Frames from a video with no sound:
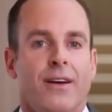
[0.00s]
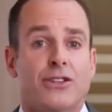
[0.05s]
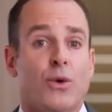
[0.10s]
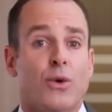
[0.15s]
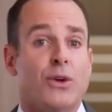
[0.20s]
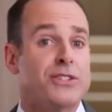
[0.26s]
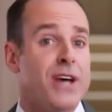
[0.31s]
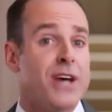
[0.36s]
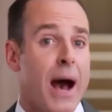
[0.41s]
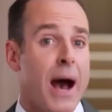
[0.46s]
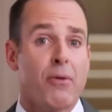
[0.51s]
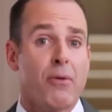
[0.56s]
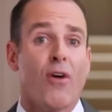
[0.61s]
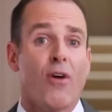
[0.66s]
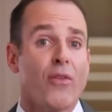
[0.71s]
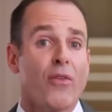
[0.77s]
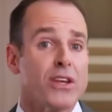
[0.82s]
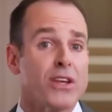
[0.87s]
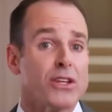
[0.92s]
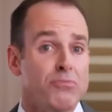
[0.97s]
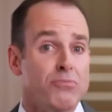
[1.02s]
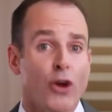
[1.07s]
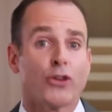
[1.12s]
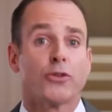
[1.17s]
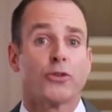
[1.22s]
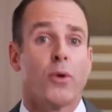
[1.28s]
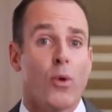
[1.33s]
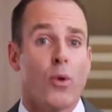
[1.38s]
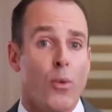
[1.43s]
So on top of all these
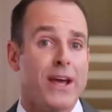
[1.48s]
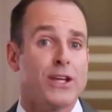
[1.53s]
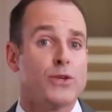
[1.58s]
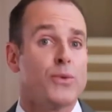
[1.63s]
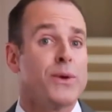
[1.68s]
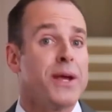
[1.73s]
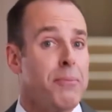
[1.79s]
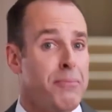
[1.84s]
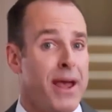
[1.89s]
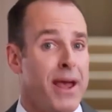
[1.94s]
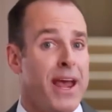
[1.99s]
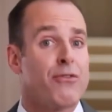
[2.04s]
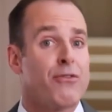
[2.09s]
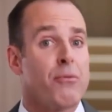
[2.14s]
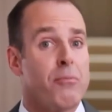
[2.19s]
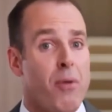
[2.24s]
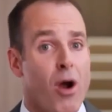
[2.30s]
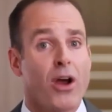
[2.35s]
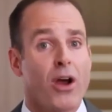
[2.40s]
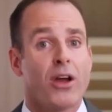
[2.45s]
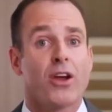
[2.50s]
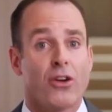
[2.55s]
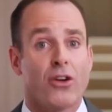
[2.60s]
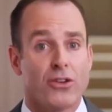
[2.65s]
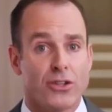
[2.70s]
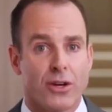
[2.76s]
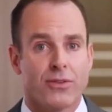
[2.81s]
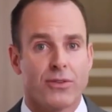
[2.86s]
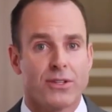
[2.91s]
multiple ways we get paid for marketing our
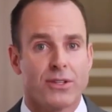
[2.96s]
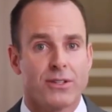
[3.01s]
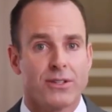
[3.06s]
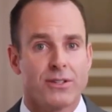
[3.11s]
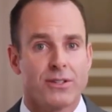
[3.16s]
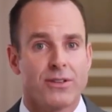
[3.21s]
services,